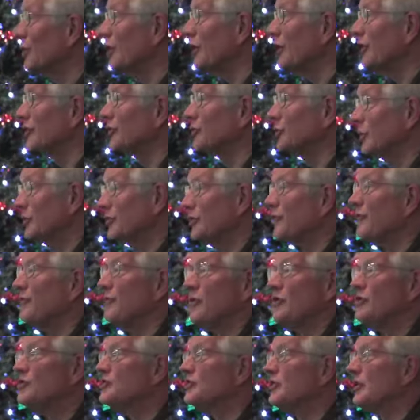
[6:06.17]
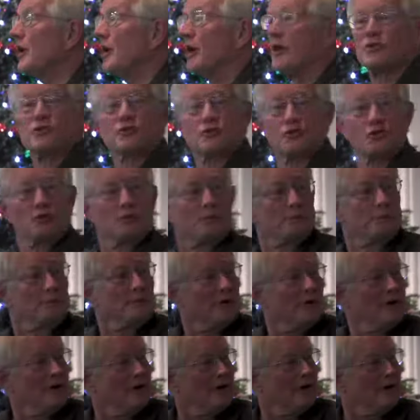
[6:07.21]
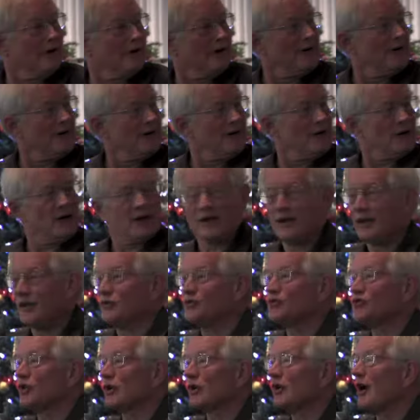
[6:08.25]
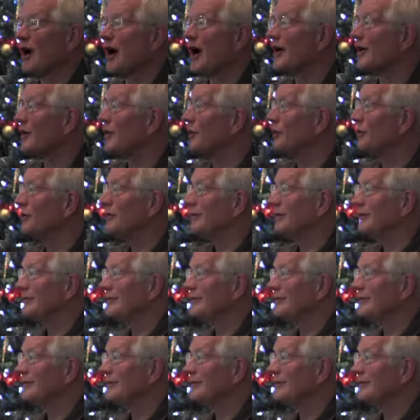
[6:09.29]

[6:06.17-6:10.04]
was with the first COSH group in Chicago,